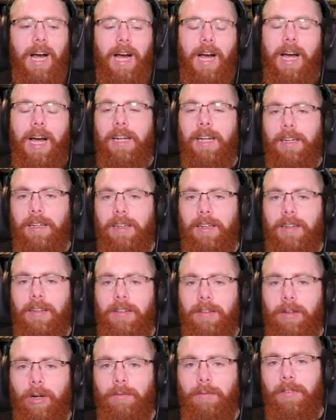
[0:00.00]
and
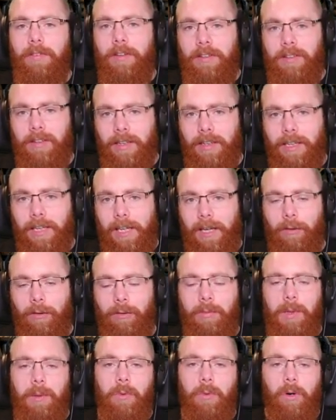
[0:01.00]
obviously gives
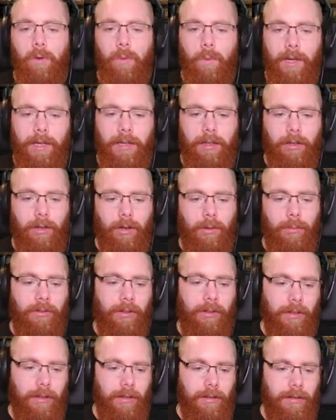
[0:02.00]
me more wind
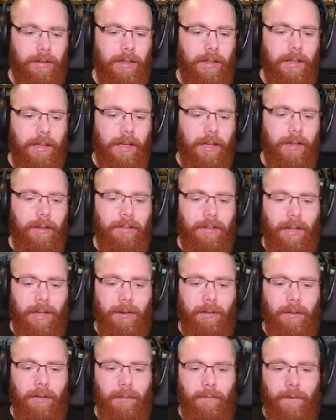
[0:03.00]
options.
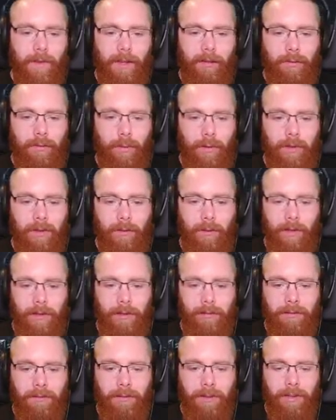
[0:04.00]
So that's why I
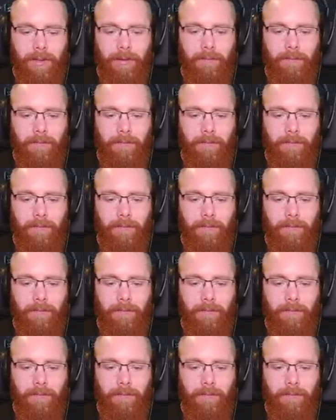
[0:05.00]
went for it.